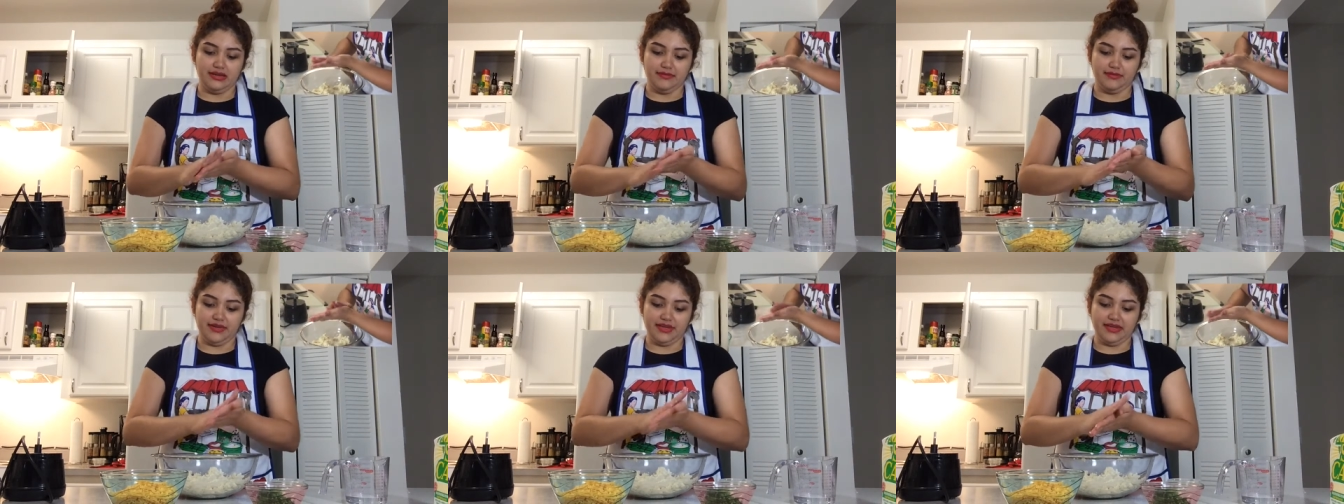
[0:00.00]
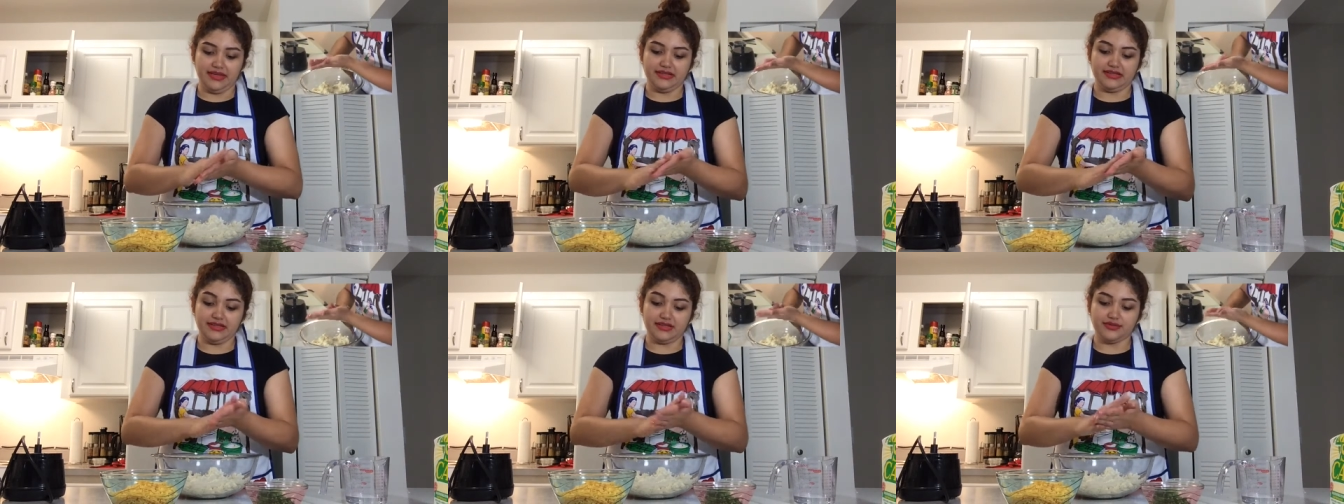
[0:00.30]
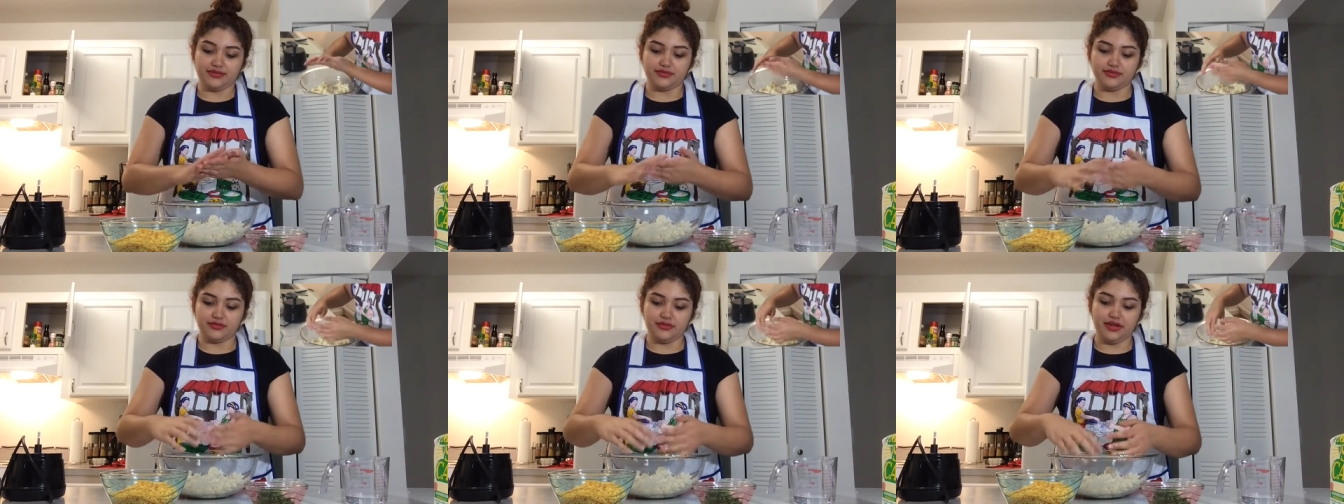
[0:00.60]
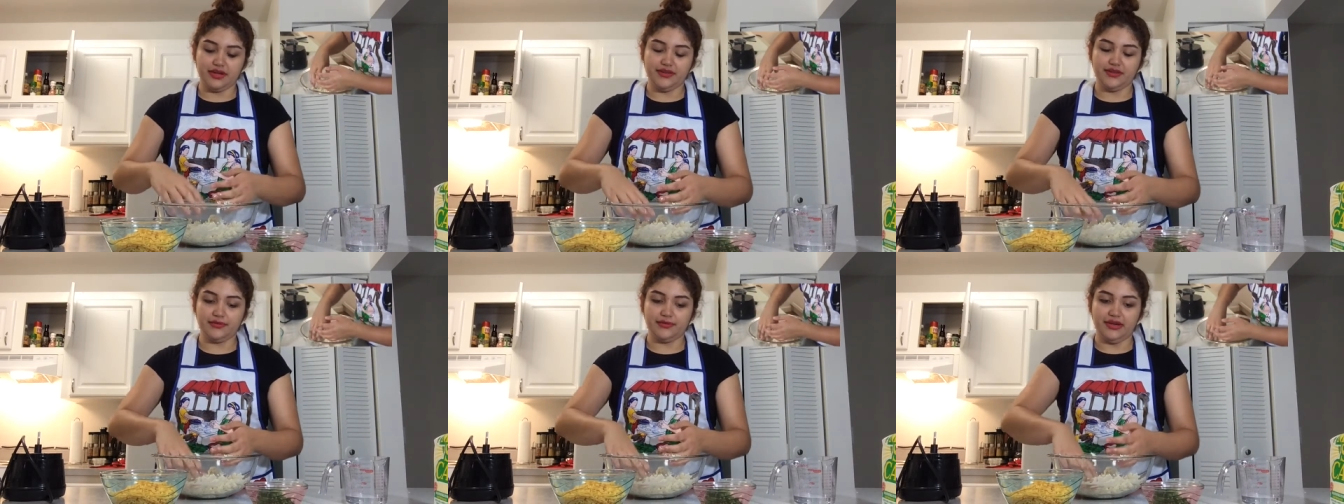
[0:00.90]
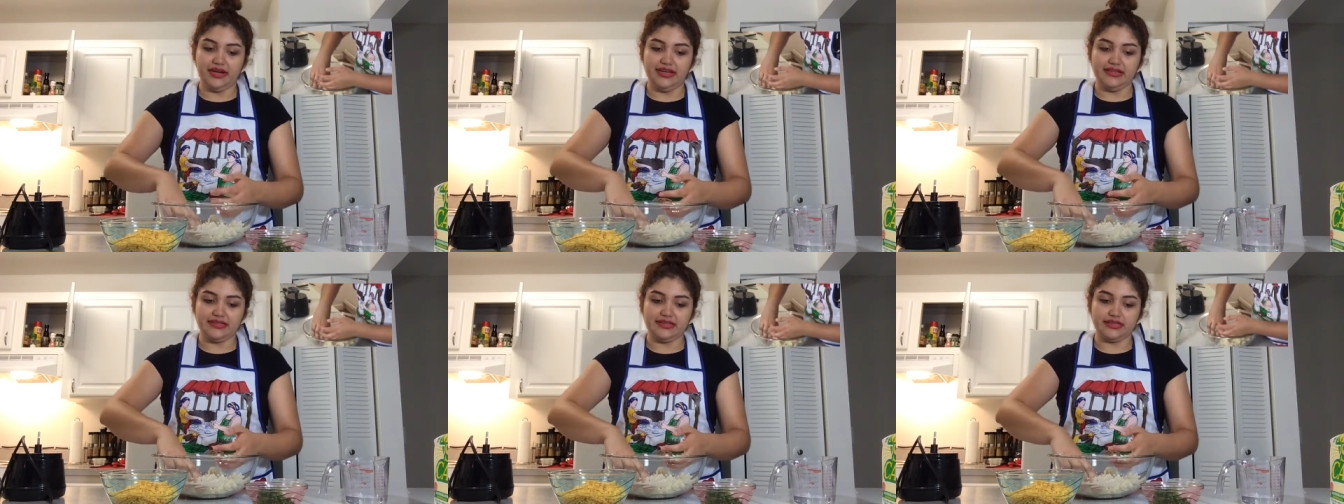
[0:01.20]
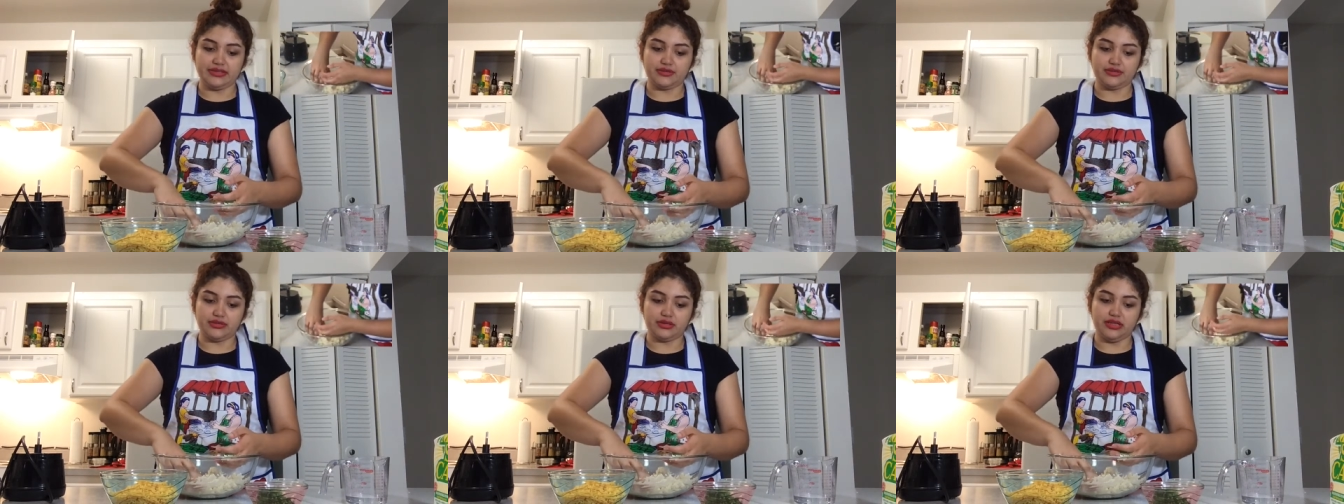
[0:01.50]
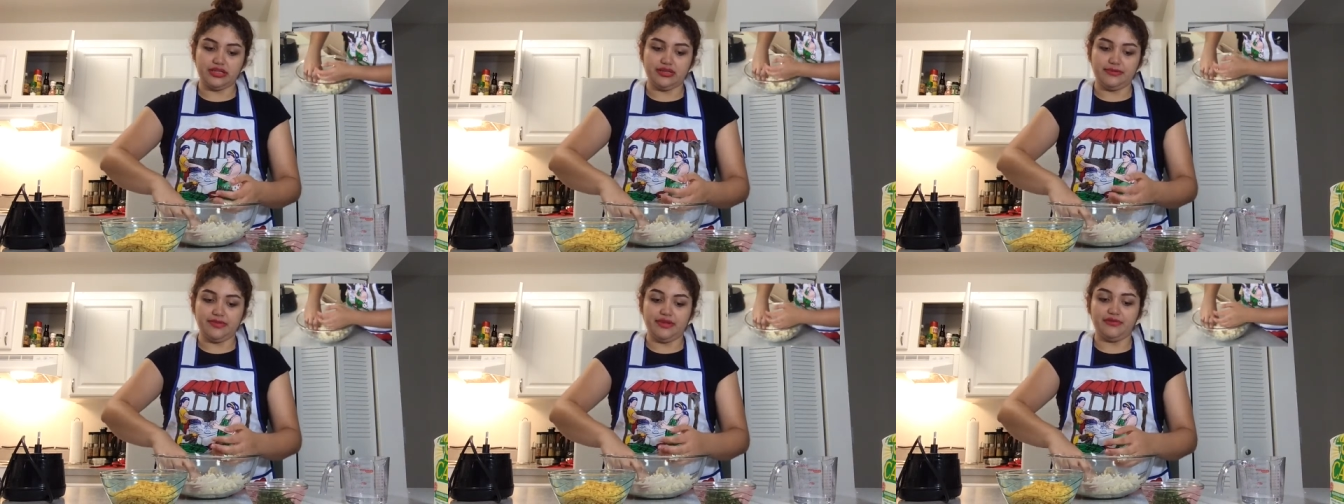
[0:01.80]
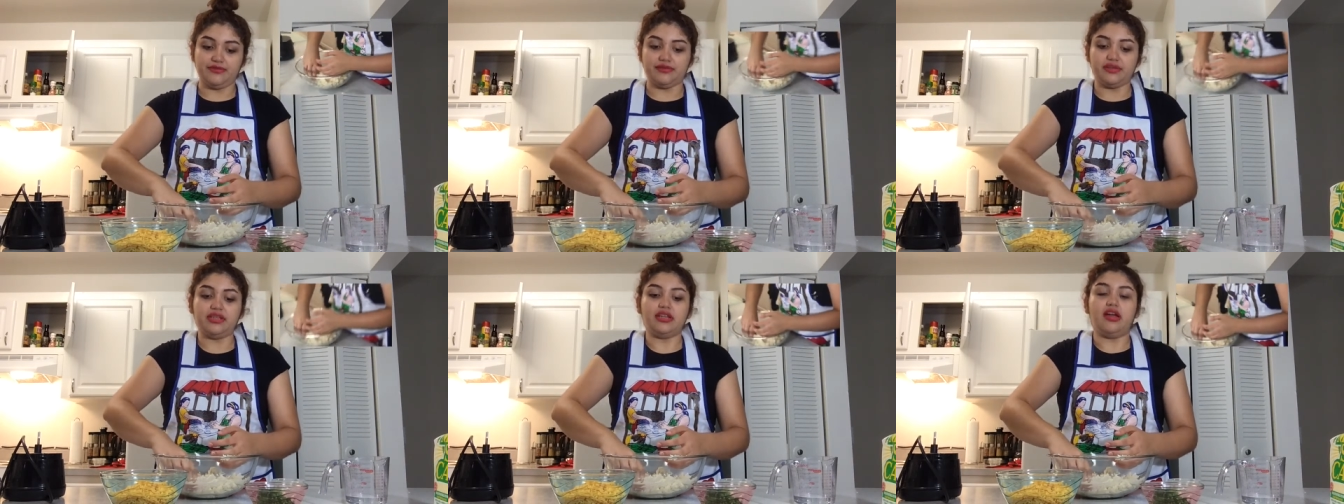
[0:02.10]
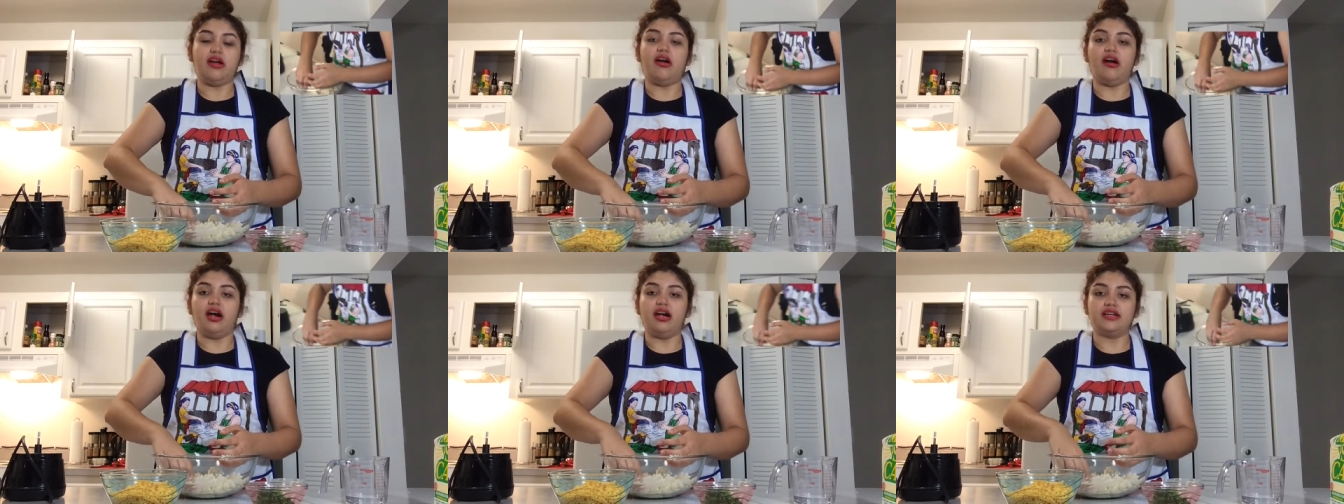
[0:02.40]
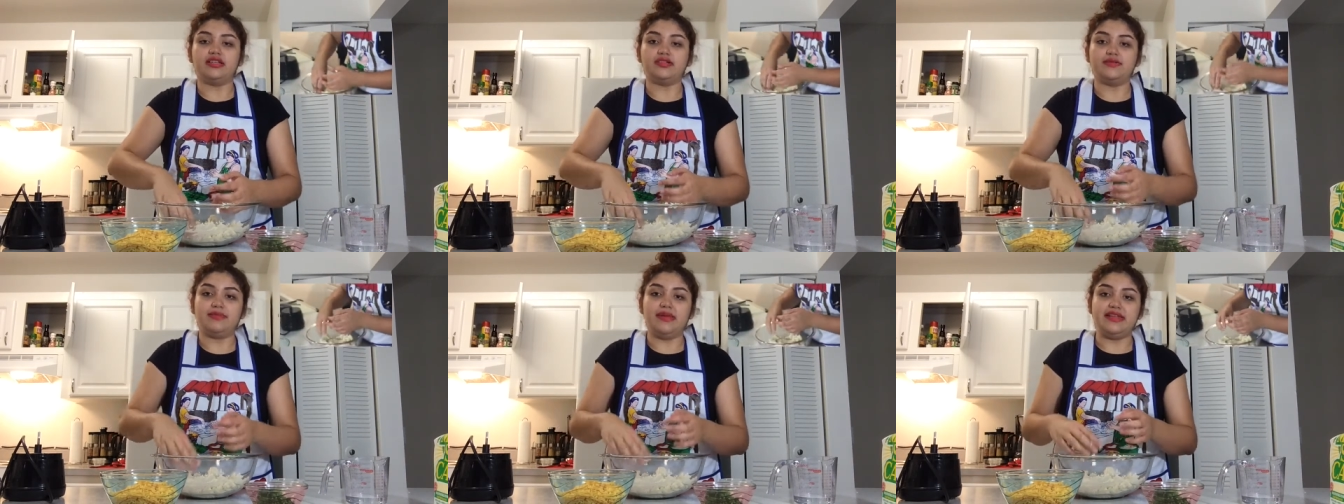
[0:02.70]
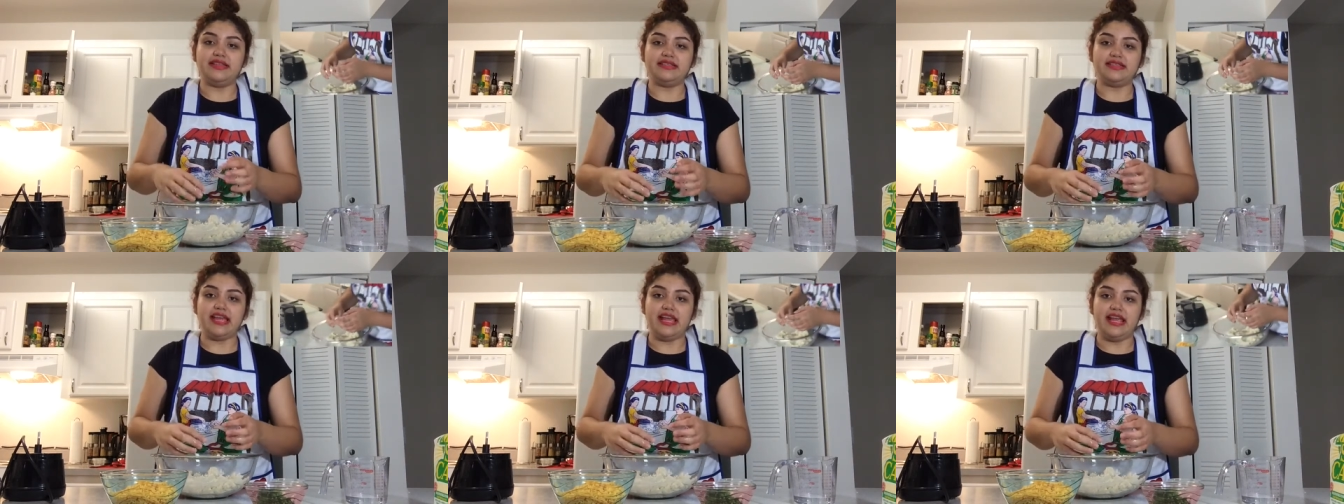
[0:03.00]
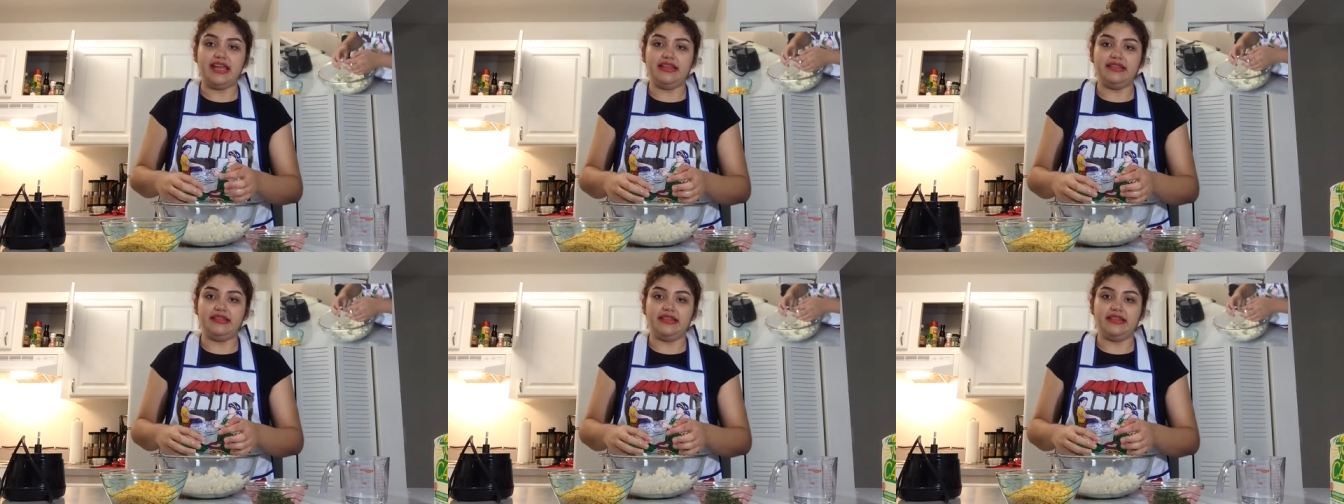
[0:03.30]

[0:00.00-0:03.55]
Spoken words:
Because otherwise it's going to be really hard to maintain